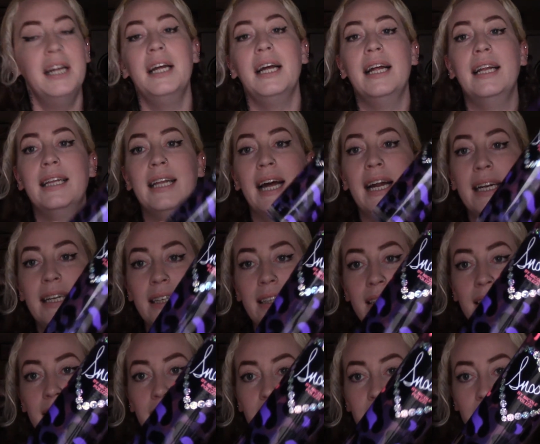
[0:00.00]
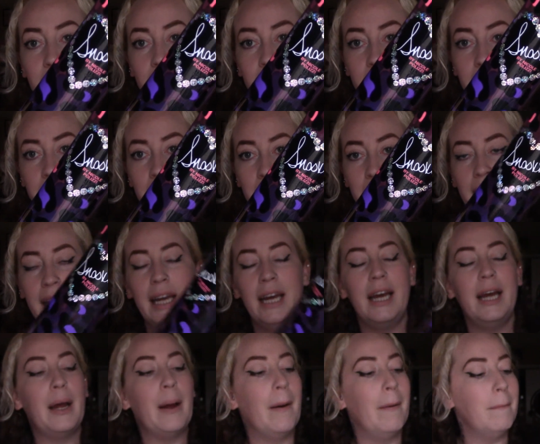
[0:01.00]
and that is
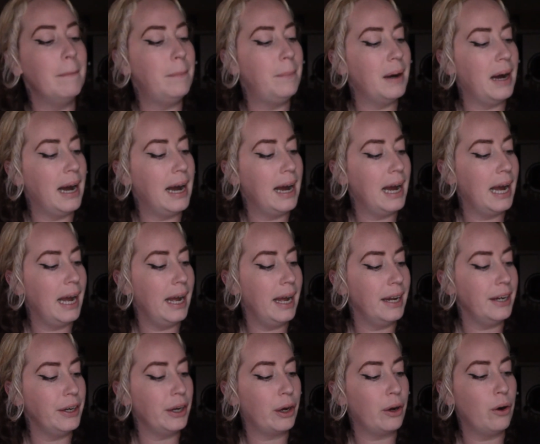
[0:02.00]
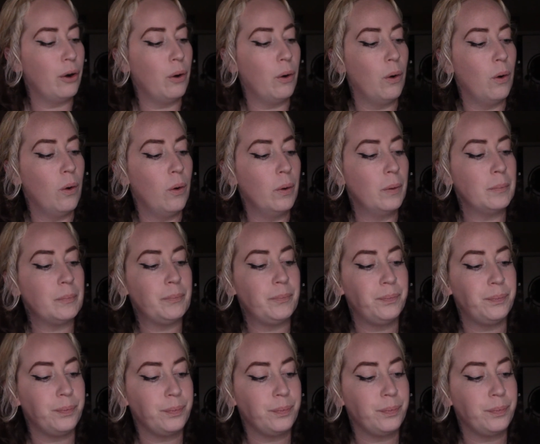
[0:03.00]
Snooki by Nicole.